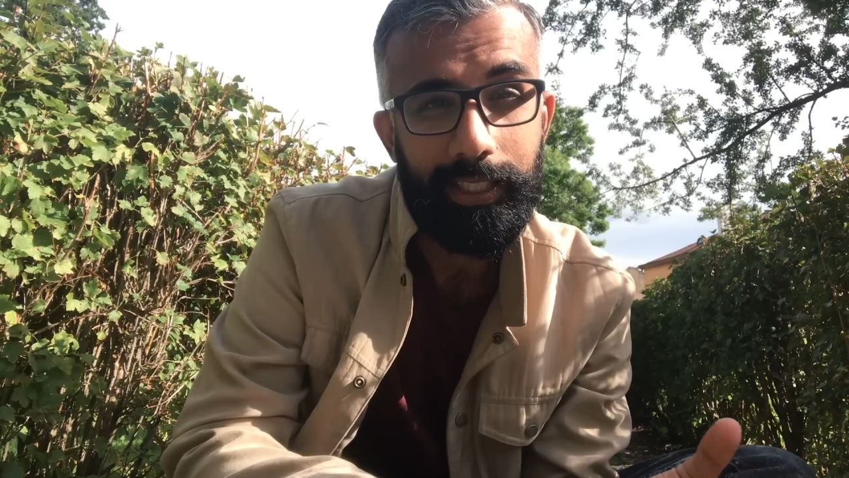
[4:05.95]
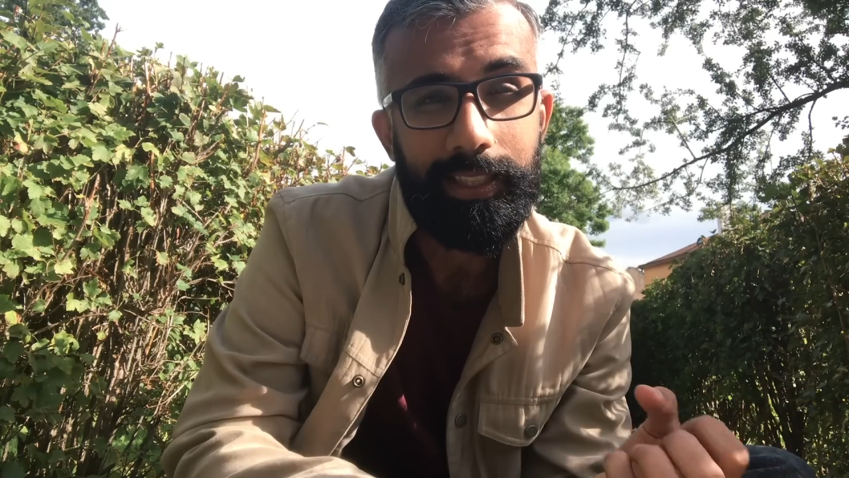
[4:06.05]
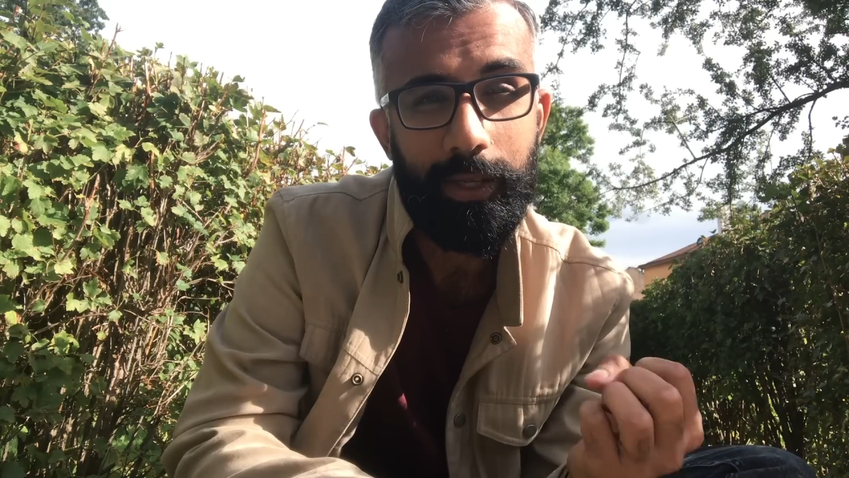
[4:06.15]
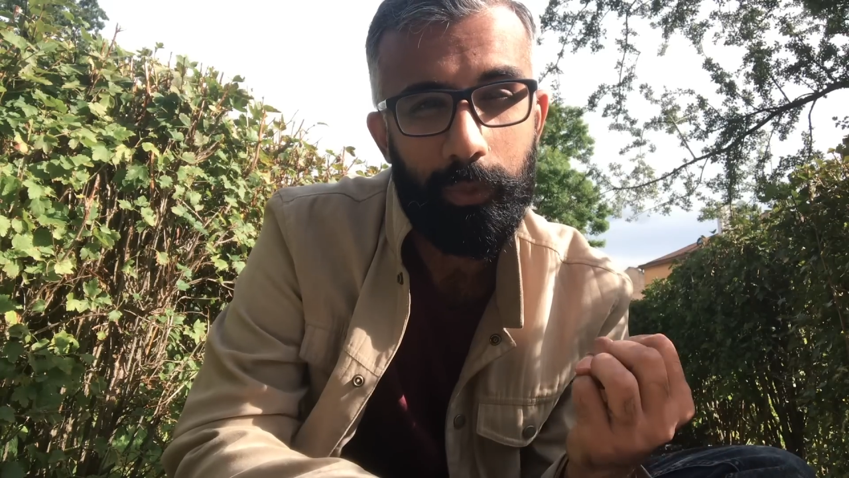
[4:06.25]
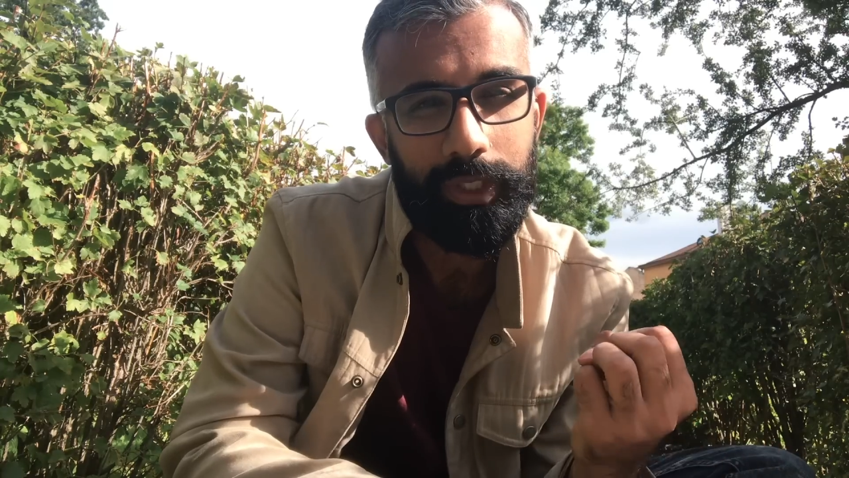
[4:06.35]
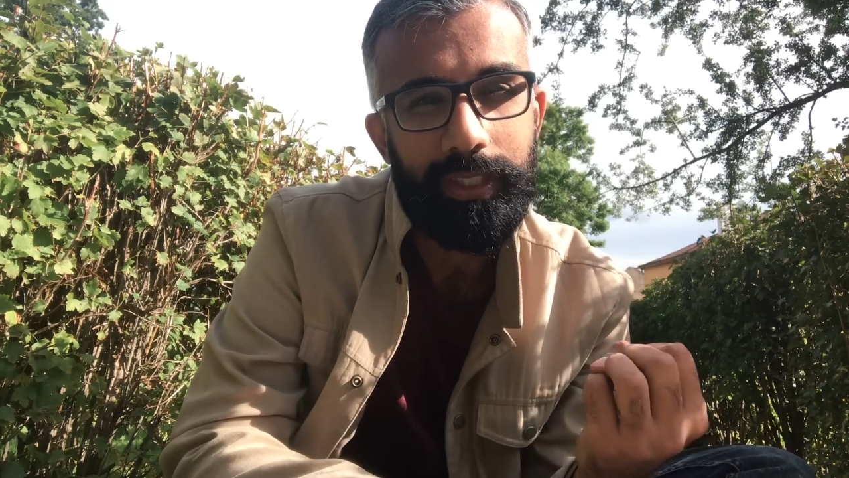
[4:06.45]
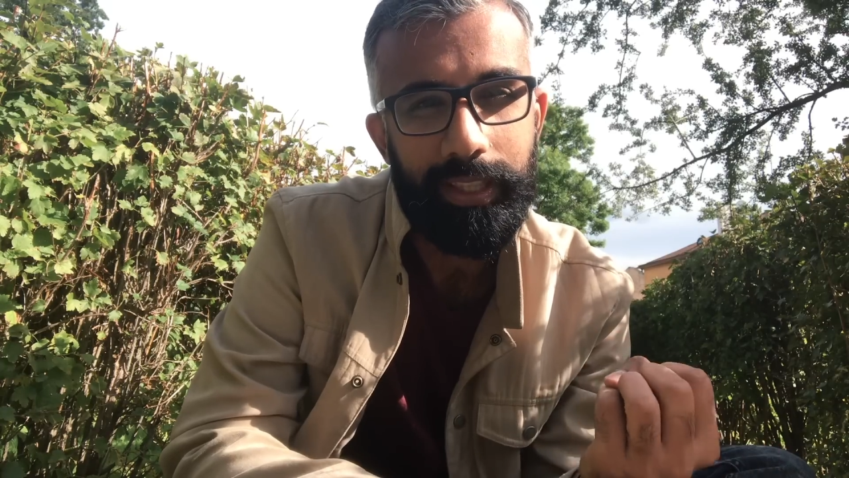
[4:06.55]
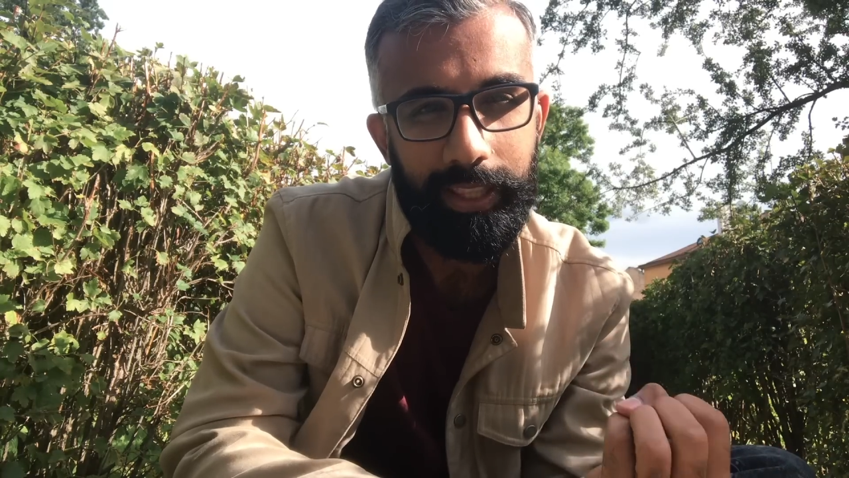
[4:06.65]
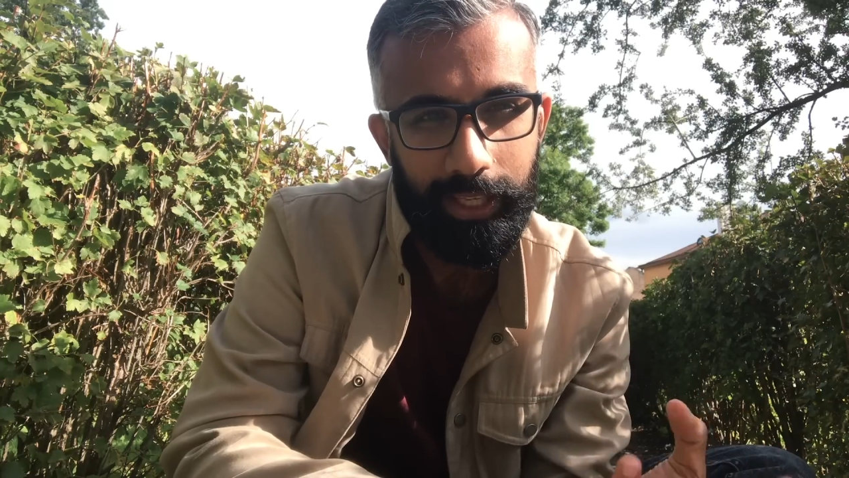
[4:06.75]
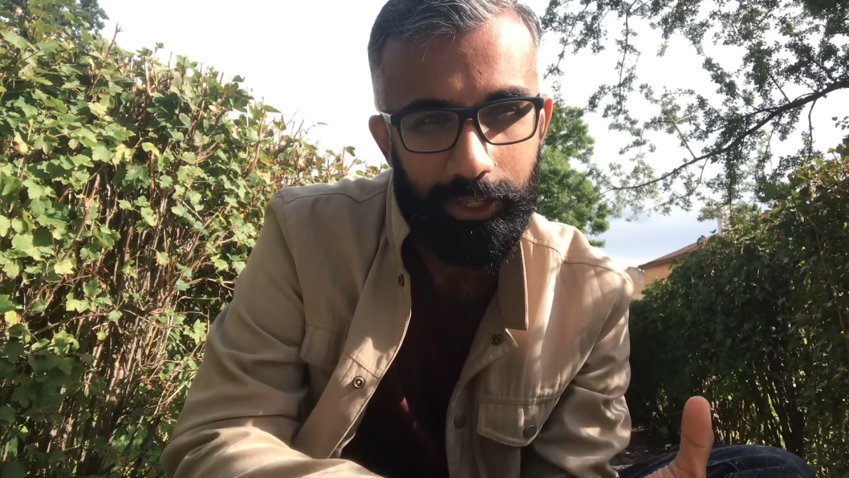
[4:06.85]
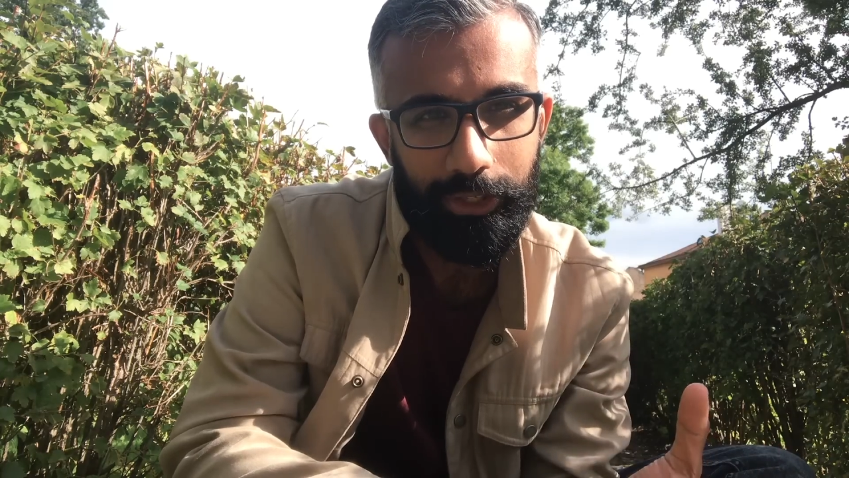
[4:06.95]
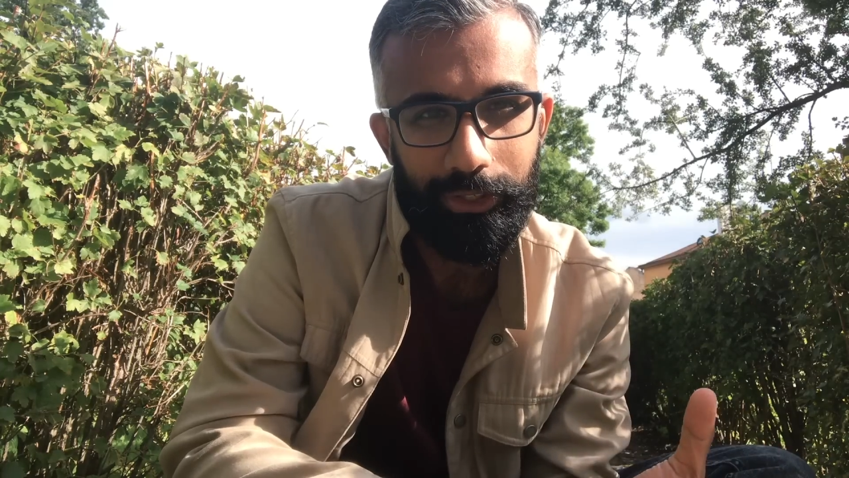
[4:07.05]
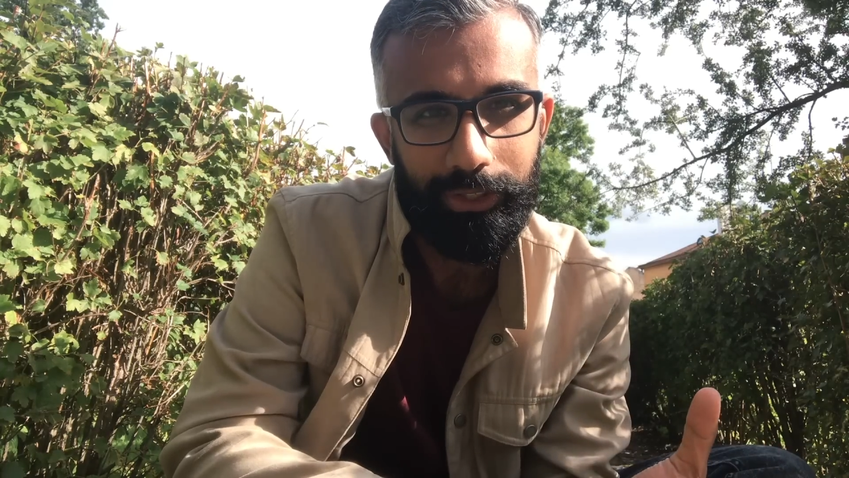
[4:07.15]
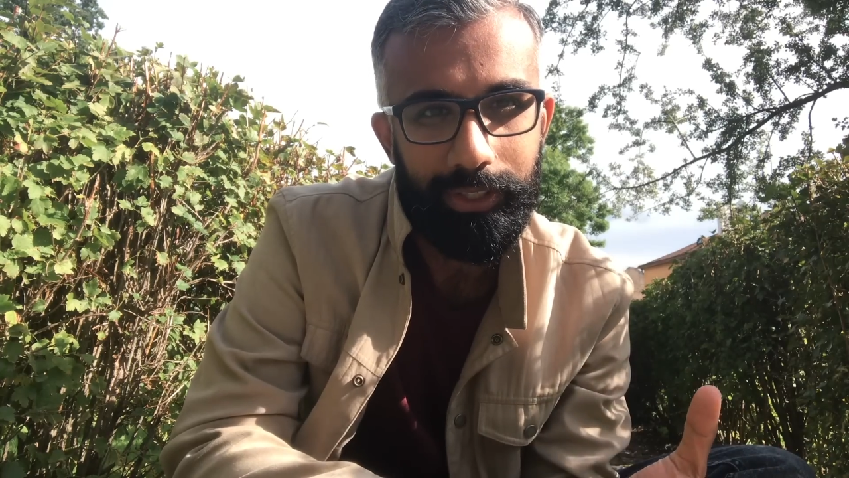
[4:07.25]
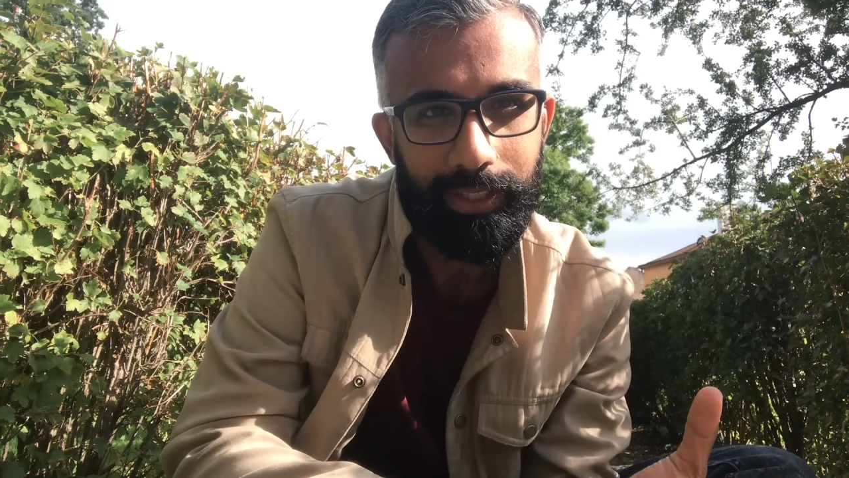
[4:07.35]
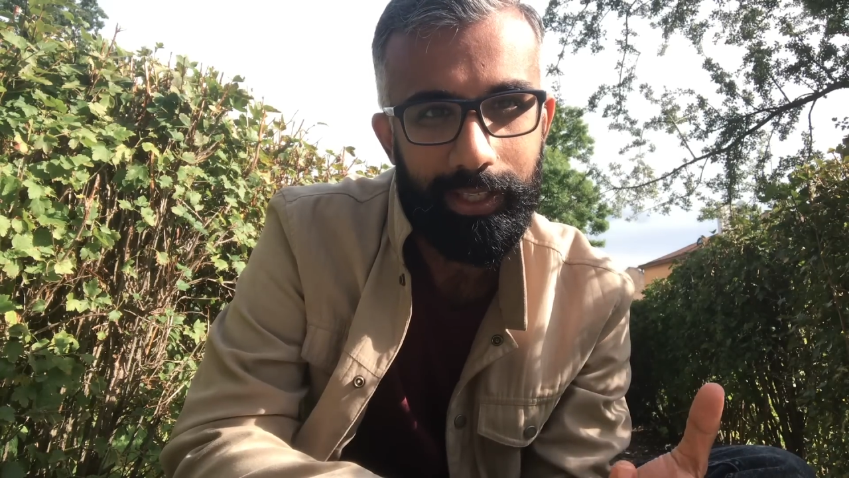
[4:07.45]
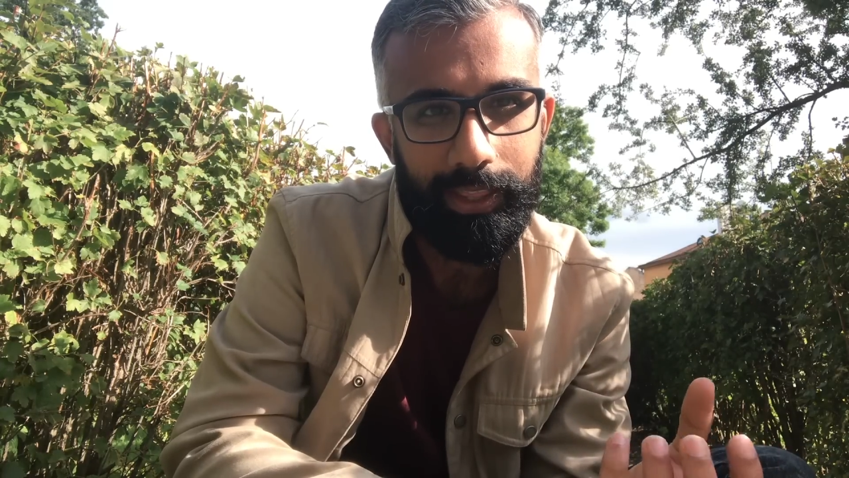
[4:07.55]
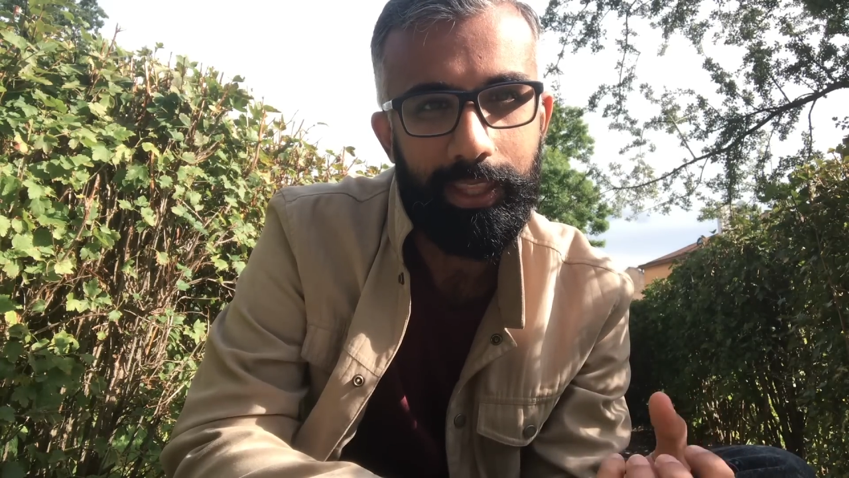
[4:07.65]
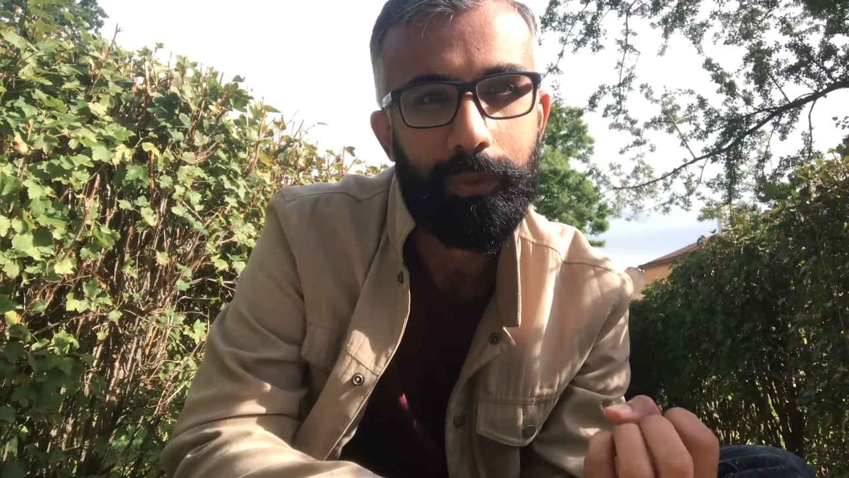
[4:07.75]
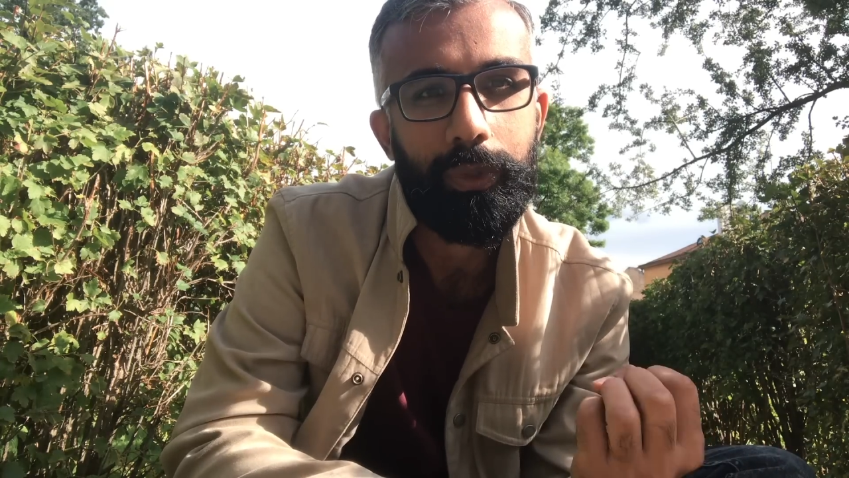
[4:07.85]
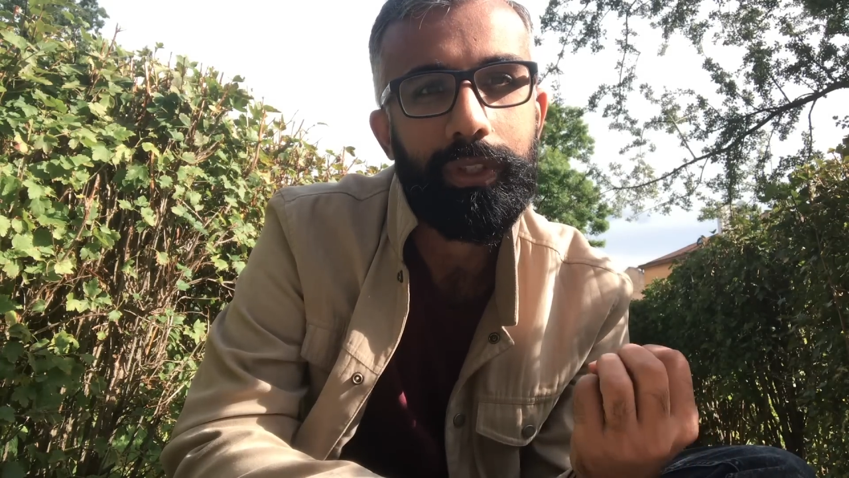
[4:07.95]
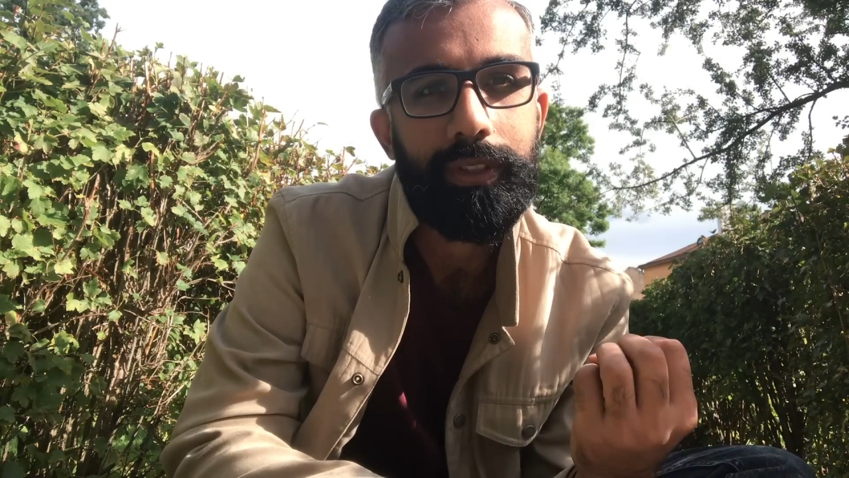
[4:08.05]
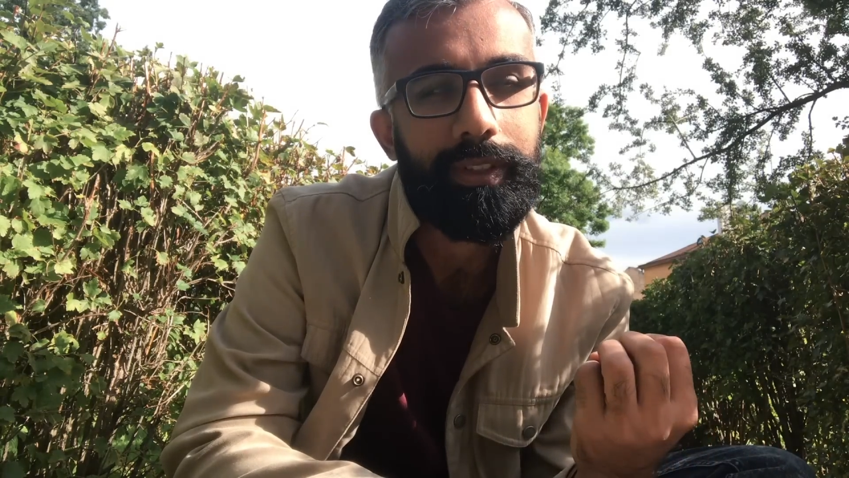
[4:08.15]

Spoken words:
Like they were there and they were